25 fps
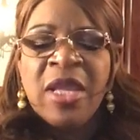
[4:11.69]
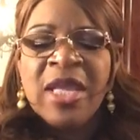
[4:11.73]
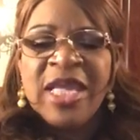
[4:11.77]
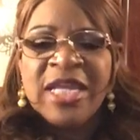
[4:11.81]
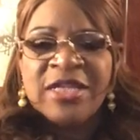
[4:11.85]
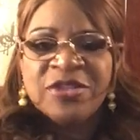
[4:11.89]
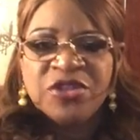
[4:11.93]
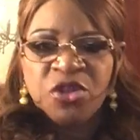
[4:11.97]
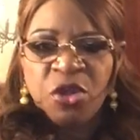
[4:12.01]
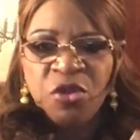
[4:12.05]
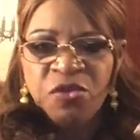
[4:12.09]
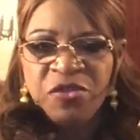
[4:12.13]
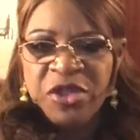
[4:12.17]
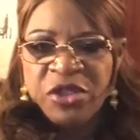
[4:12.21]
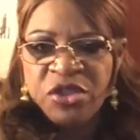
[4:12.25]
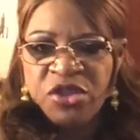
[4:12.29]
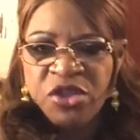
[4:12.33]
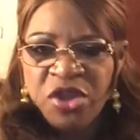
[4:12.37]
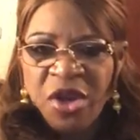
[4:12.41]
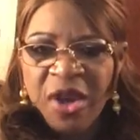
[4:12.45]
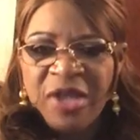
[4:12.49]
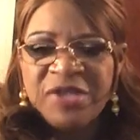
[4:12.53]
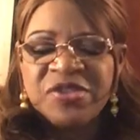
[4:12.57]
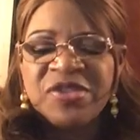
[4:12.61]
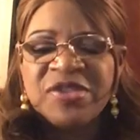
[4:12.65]
And so the
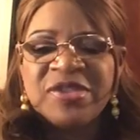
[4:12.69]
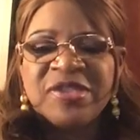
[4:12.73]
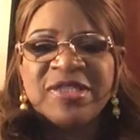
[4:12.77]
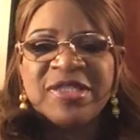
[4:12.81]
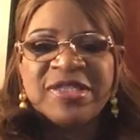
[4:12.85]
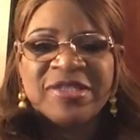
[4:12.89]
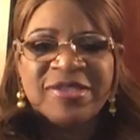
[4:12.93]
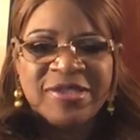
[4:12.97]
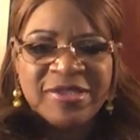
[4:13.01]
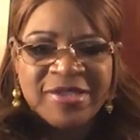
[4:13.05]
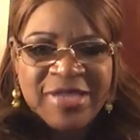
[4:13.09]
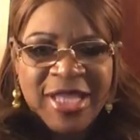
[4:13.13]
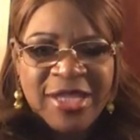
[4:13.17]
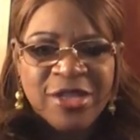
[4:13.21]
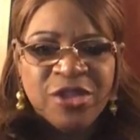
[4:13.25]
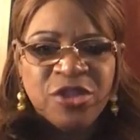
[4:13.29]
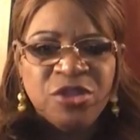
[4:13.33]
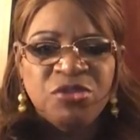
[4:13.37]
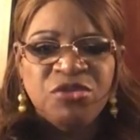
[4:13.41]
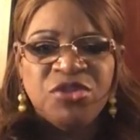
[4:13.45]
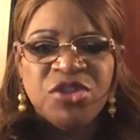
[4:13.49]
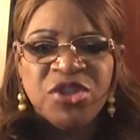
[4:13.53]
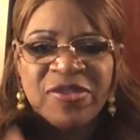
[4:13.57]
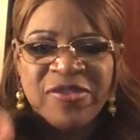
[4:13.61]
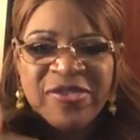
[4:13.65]
narcissist take
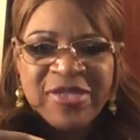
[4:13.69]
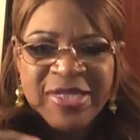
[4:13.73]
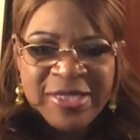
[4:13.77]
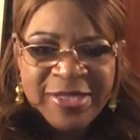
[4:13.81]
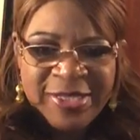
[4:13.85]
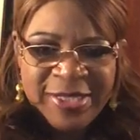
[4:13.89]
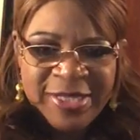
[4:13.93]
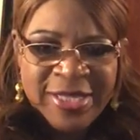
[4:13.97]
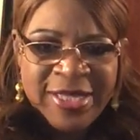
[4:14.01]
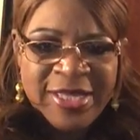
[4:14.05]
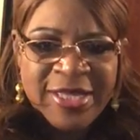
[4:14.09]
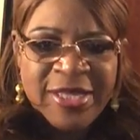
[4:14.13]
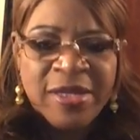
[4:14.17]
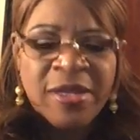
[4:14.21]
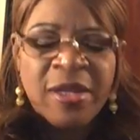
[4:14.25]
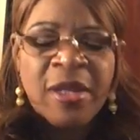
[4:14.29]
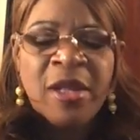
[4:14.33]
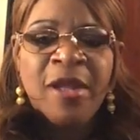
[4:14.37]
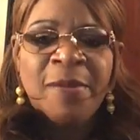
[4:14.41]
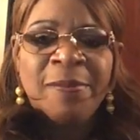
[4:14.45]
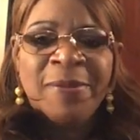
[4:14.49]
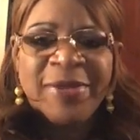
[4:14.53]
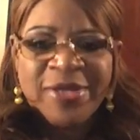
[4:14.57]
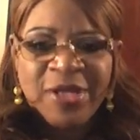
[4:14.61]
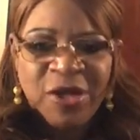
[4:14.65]
you to the end
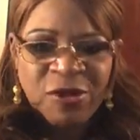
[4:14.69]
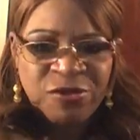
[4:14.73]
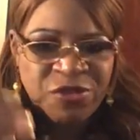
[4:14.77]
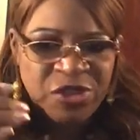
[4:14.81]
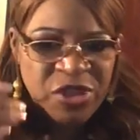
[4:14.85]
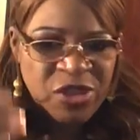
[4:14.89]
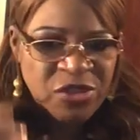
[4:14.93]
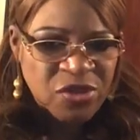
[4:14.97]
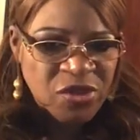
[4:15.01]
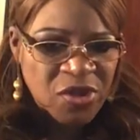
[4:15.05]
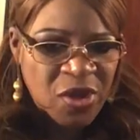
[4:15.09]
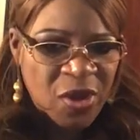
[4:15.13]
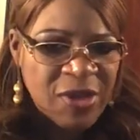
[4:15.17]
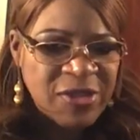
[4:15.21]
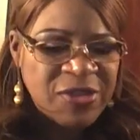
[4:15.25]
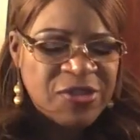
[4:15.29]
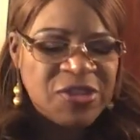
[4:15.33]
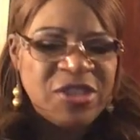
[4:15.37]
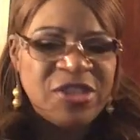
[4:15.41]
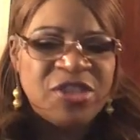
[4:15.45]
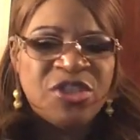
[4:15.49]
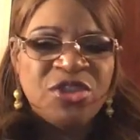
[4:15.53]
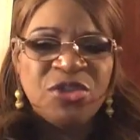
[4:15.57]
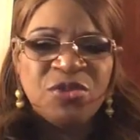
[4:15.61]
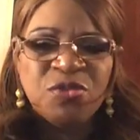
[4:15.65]
because the
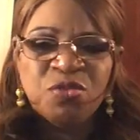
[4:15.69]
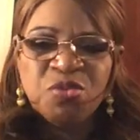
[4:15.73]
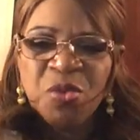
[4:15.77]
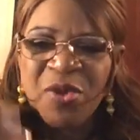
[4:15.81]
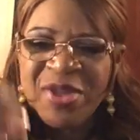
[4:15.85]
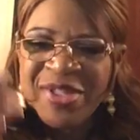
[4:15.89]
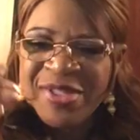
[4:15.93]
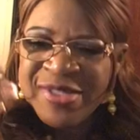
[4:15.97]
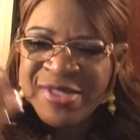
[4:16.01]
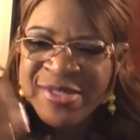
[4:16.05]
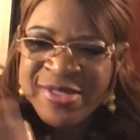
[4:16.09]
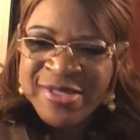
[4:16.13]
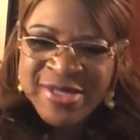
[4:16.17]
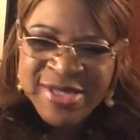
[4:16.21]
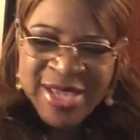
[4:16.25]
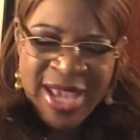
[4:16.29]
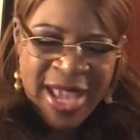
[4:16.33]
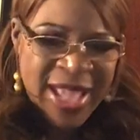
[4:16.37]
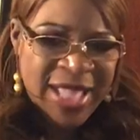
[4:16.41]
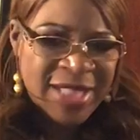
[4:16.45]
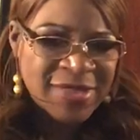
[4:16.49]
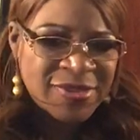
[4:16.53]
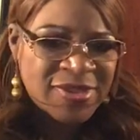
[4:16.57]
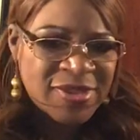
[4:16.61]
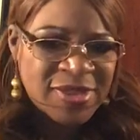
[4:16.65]
narcissist will
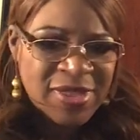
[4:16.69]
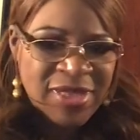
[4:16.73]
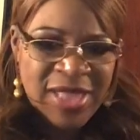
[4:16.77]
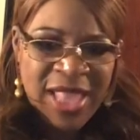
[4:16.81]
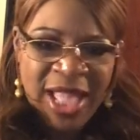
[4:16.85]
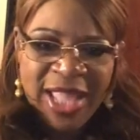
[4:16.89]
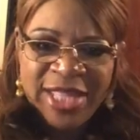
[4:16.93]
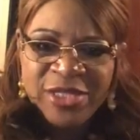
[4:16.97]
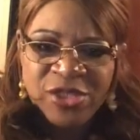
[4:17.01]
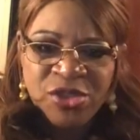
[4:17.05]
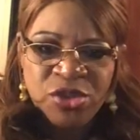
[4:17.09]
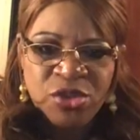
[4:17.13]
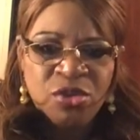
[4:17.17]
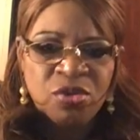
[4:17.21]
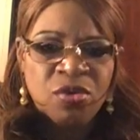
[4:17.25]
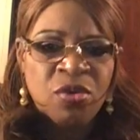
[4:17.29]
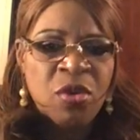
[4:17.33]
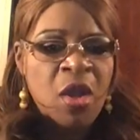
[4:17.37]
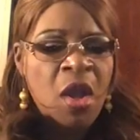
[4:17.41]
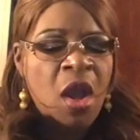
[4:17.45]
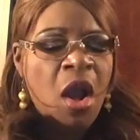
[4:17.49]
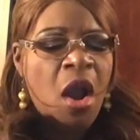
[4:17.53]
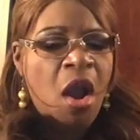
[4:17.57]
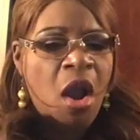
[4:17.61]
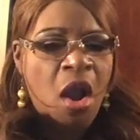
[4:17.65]
gaslight you
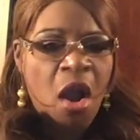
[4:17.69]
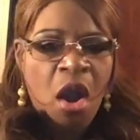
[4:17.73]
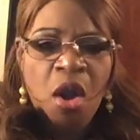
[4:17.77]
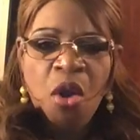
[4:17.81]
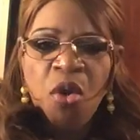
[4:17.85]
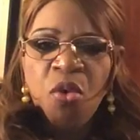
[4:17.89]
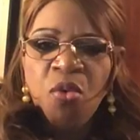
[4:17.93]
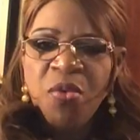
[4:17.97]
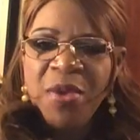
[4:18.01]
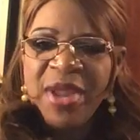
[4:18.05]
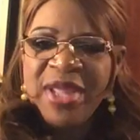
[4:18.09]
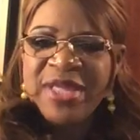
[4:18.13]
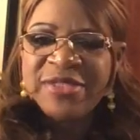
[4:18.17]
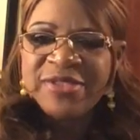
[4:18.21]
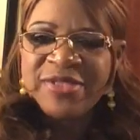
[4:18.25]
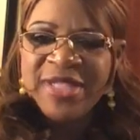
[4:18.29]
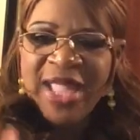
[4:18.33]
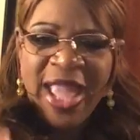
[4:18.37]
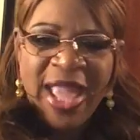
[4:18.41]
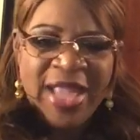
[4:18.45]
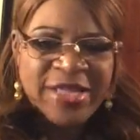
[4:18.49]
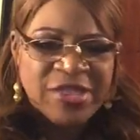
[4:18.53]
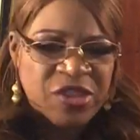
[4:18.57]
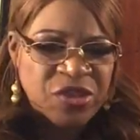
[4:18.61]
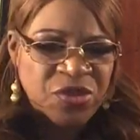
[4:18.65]
always
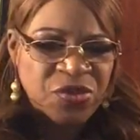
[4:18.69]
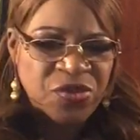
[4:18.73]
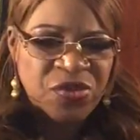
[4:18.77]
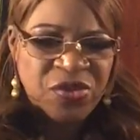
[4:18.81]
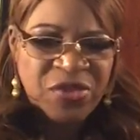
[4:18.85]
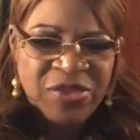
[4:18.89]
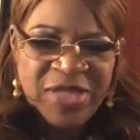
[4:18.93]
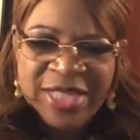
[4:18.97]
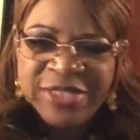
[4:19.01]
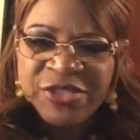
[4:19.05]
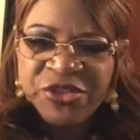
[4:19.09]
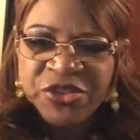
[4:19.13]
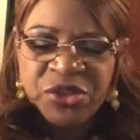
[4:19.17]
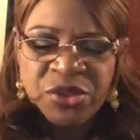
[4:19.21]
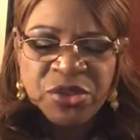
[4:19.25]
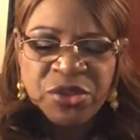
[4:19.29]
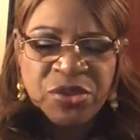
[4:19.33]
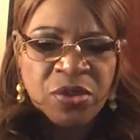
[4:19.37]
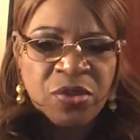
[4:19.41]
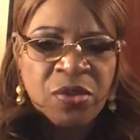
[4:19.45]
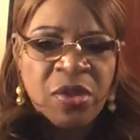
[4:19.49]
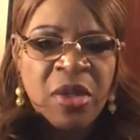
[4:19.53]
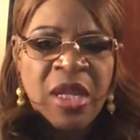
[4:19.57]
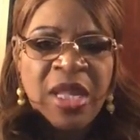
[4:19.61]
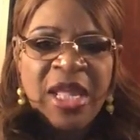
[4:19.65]

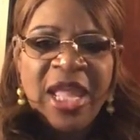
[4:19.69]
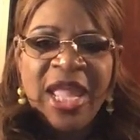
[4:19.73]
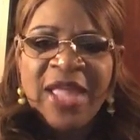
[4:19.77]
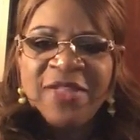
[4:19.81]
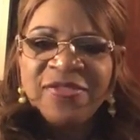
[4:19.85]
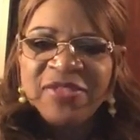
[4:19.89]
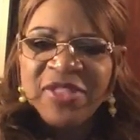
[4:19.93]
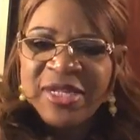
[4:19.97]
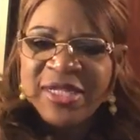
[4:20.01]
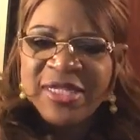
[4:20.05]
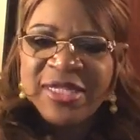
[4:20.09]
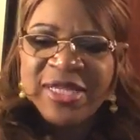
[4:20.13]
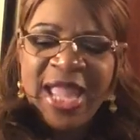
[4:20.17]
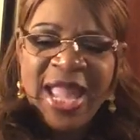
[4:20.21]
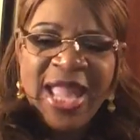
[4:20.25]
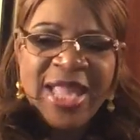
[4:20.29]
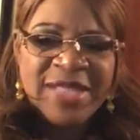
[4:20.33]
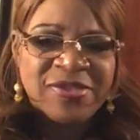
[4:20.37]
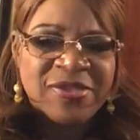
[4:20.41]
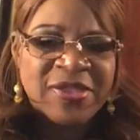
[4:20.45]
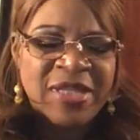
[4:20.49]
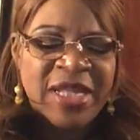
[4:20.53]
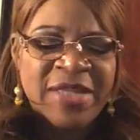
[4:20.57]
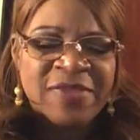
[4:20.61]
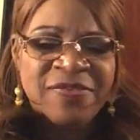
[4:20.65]
accusational and the
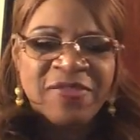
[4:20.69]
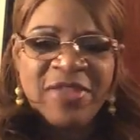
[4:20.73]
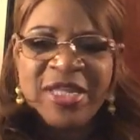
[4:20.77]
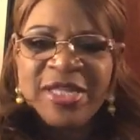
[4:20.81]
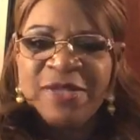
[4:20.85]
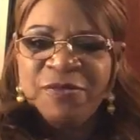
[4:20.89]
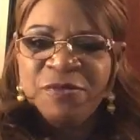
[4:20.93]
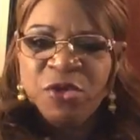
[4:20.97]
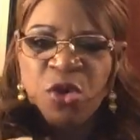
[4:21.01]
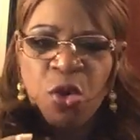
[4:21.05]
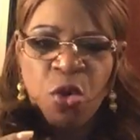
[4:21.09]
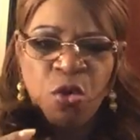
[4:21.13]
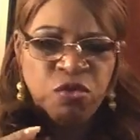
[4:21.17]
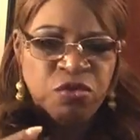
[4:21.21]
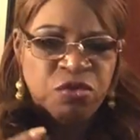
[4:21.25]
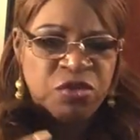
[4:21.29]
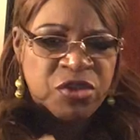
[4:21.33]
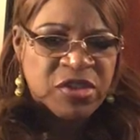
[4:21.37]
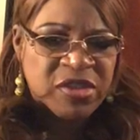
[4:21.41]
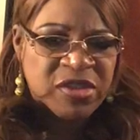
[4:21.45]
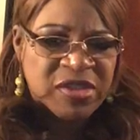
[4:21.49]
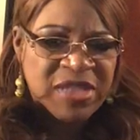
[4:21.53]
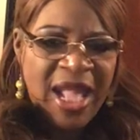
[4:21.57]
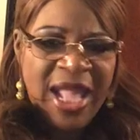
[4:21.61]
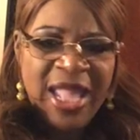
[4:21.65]
gas and they go
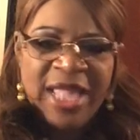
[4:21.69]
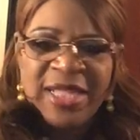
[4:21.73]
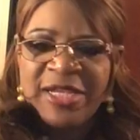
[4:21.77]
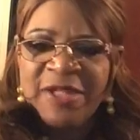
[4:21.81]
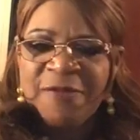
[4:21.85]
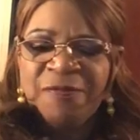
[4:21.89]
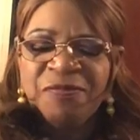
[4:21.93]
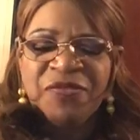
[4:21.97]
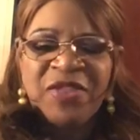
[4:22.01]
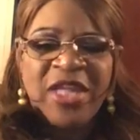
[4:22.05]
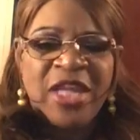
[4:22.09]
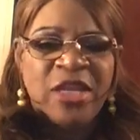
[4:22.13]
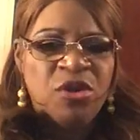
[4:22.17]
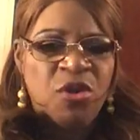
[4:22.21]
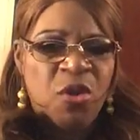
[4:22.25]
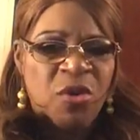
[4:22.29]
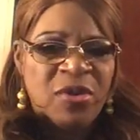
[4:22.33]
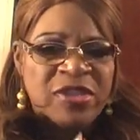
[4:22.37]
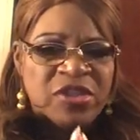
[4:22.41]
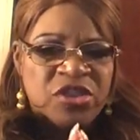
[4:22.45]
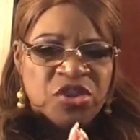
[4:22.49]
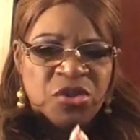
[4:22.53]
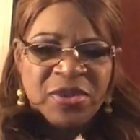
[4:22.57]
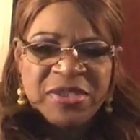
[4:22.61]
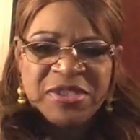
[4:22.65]
silent they go
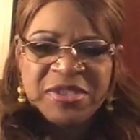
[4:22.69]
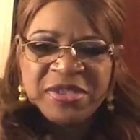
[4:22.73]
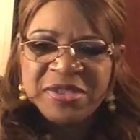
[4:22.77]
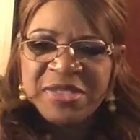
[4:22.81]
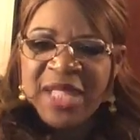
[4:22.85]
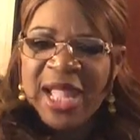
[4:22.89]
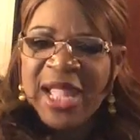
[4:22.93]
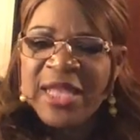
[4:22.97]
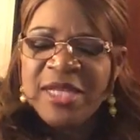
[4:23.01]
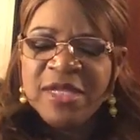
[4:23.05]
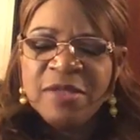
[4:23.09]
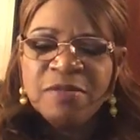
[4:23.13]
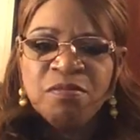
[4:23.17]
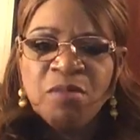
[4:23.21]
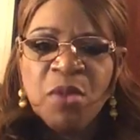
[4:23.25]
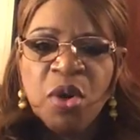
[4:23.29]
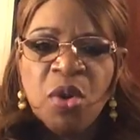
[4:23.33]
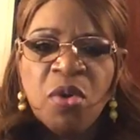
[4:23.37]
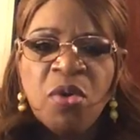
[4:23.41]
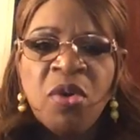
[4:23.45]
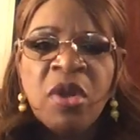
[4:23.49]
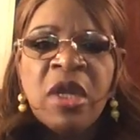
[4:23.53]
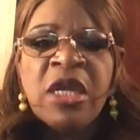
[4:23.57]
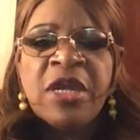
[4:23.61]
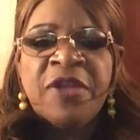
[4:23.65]
into a silent
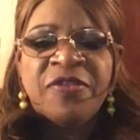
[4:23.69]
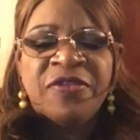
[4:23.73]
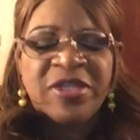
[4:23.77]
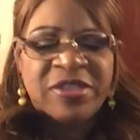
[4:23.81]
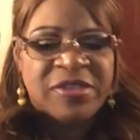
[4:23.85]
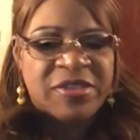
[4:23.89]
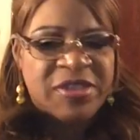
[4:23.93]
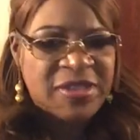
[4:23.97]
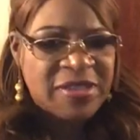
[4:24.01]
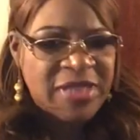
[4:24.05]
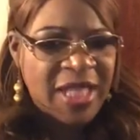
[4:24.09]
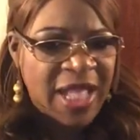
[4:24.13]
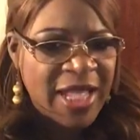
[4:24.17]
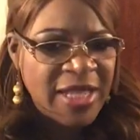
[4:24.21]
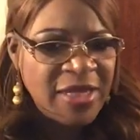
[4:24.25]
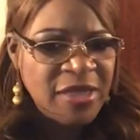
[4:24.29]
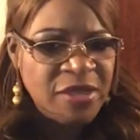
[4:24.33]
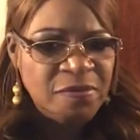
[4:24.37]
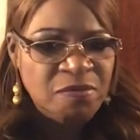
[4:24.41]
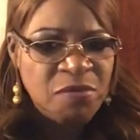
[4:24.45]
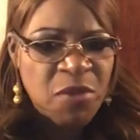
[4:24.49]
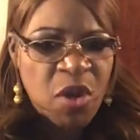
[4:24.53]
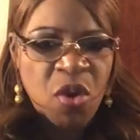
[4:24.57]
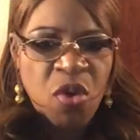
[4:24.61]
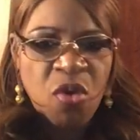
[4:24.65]
mode the
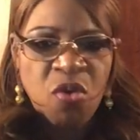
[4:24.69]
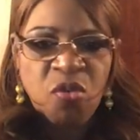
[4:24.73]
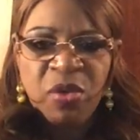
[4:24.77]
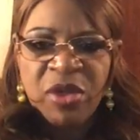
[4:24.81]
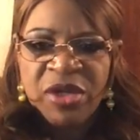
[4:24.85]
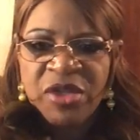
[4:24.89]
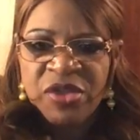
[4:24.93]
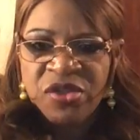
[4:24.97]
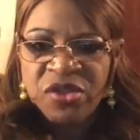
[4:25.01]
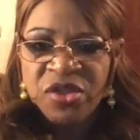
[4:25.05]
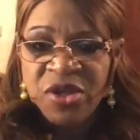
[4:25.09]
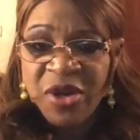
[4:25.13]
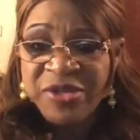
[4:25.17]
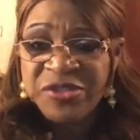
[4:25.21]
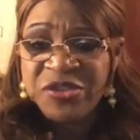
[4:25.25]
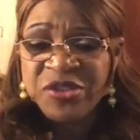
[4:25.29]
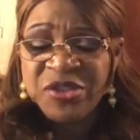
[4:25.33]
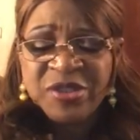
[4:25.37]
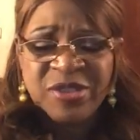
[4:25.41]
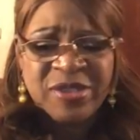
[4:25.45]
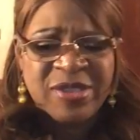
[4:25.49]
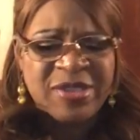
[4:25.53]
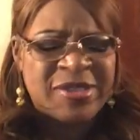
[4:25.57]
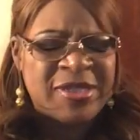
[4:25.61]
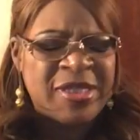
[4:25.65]
silent mode with a
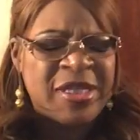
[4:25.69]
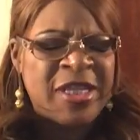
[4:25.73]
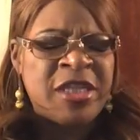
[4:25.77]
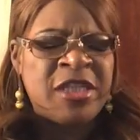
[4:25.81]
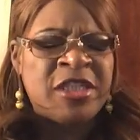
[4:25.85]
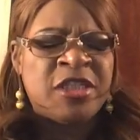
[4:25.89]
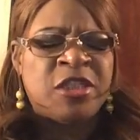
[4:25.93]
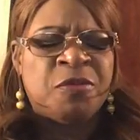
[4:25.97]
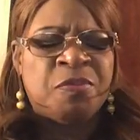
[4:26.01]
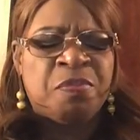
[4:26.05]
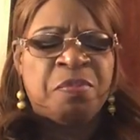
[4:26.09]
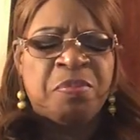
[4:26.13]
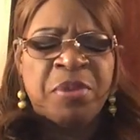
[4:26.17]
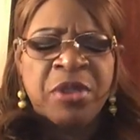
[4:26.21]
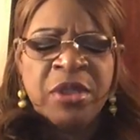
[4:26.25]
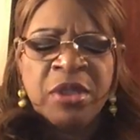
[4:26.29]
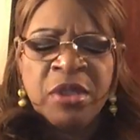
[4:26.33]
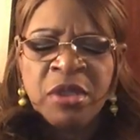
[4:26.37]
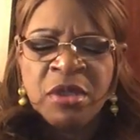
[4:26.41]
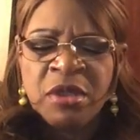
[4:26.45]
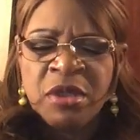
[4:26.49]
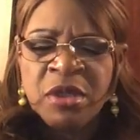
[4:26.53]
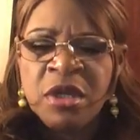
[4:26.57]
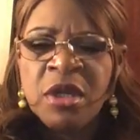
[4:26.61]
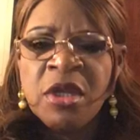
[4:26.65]
narcissist is
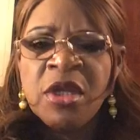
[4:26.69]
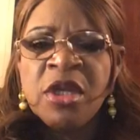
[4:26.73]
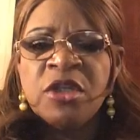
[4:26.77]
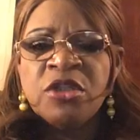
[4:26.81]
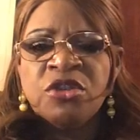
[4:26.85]
pure